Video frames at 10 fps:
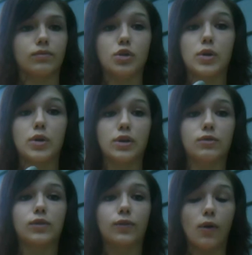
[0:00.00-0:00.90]
You can
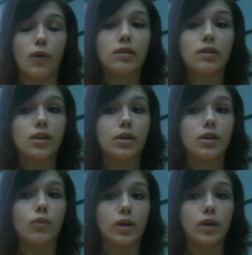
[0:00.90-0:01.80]
use
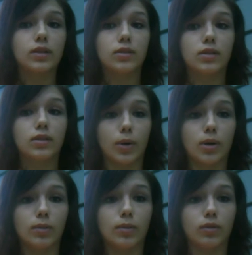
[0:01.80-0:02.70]
foiling with the
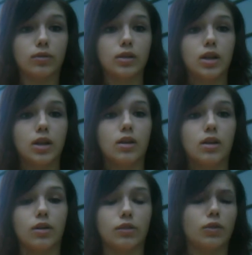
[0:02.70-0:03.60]
purple,
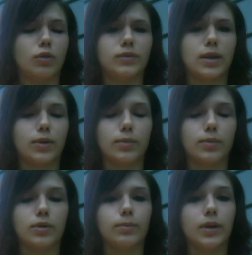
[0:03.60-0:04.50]
or no, not
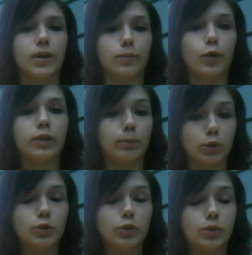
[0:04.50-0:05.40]
purple, but with the
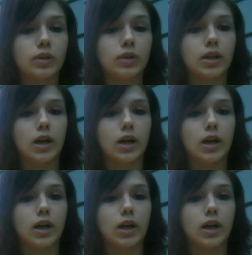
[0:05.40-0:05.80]
blue,